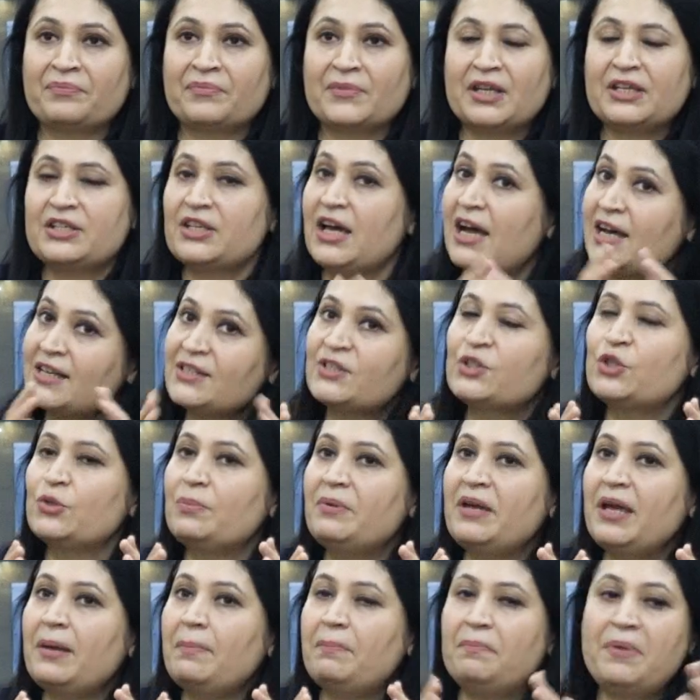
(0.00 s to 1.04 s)
It has to
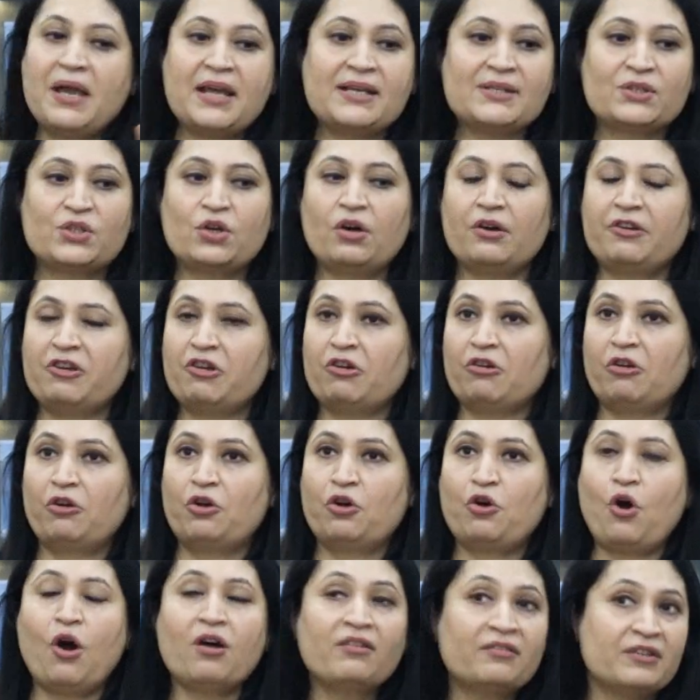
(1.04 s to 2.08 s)
be based on your
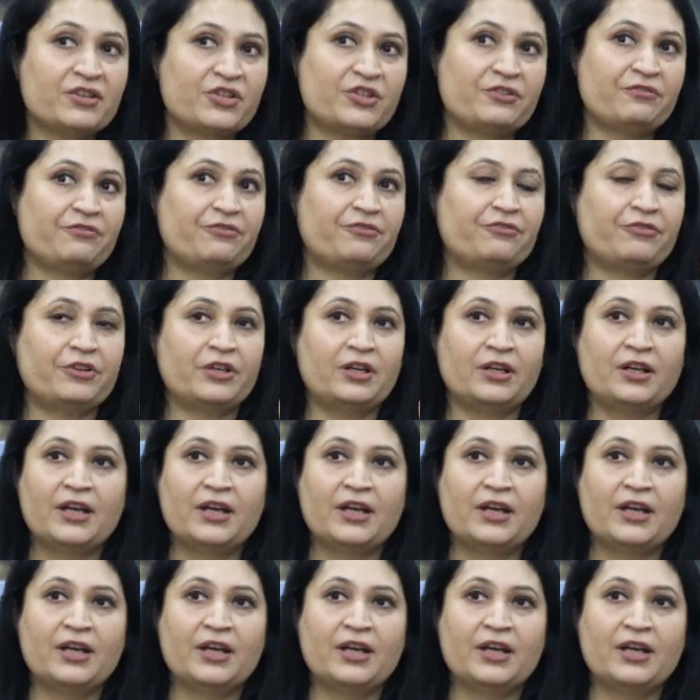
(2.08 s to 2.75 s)
cognitive